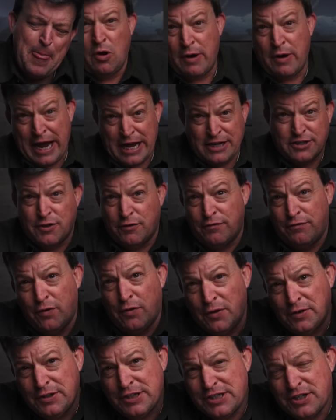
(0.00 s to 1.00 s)
Okay, so
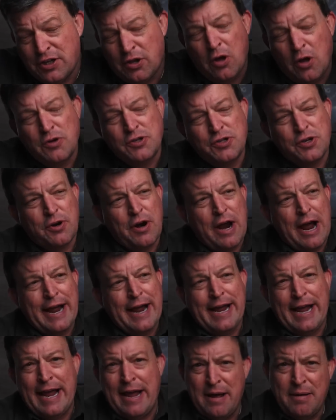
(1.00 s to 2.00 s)
full disclosure, I
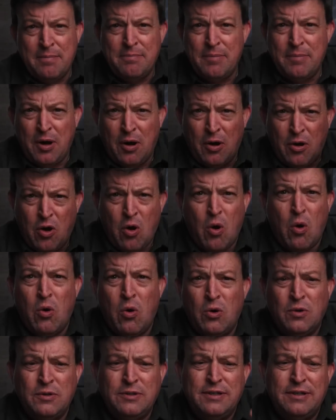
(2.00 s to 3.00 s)
am a
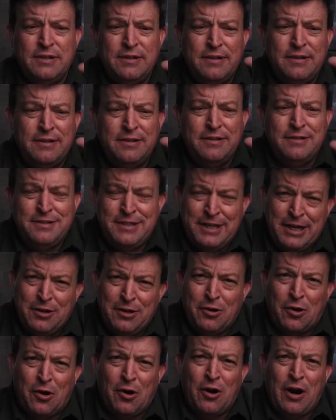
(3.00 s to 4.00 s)
gold
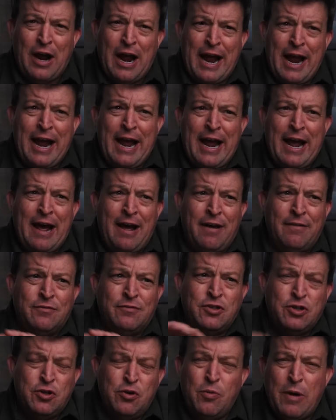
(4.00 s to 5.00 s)
dealer. I
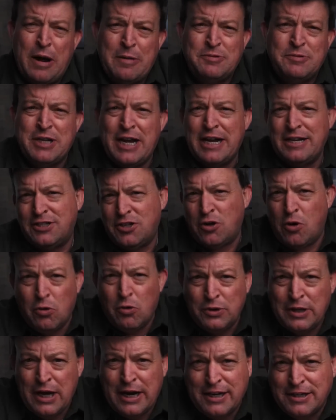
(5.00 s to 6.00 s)
have two websites,
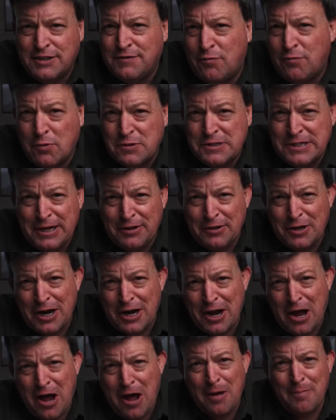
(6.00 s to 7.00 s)

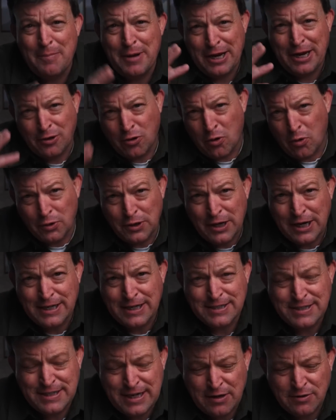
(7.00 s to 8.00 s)
goldnuggetsforsale.com and
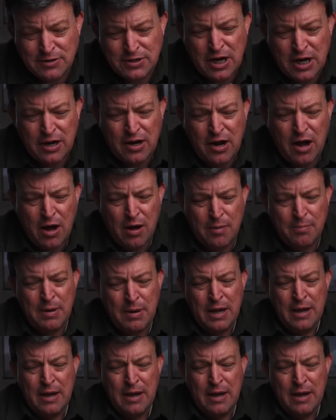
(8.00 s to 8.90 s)
goldnuggetsales.com,